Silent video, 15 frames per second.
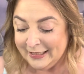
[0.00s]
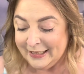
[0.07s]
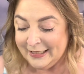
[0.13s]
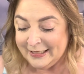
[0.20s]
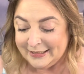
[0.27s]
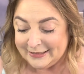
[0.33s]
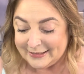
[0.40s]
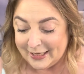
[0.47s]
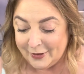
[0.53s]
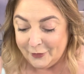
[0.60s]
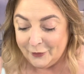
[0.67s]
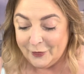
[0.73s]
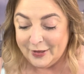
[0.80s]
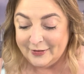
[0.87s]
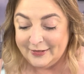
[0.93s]

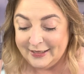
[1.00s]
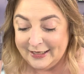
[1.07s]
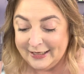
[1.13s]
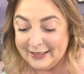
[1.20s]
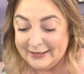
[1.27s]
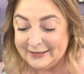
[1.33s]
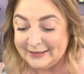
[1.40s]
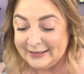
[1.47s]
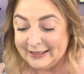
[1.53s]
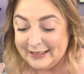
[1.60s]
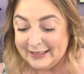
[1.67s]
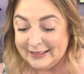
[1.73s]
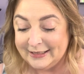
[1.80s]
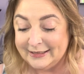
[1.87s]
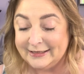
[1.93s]
So this
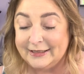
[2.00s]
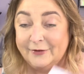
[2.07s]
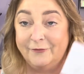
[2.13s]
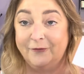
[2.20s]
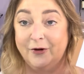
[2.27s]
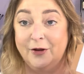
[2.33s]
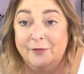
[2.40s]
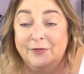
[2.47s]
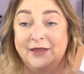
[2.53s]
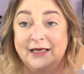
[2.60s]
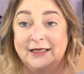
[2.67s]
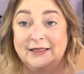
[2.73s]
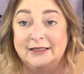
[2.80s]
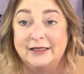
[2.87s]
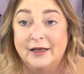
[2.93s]
is from
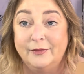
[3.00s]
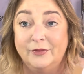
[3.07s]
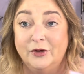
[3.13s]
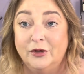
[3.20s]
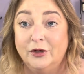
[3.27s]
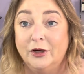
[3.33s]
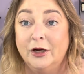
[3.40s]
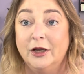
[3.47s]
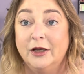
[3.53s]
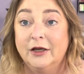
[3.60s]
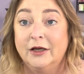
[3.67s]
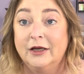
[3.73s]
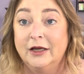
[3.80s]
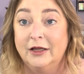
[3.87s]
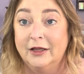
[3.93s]
the summer
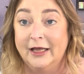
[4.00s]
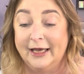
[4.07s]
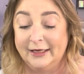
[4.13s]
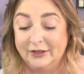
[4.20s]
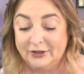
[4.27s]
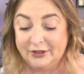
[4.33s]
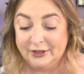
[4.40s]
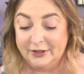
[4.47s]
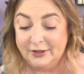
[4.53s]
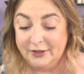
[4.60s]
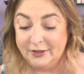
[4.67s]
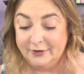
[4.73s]
collection,